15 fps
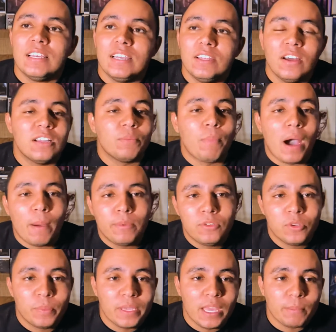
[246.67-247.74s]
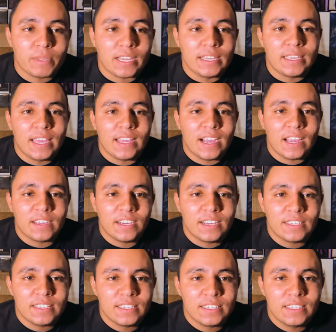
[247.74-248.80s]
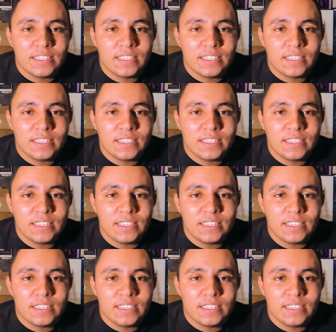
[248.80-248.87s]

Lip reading: You know how the Babadook became like a gay icon?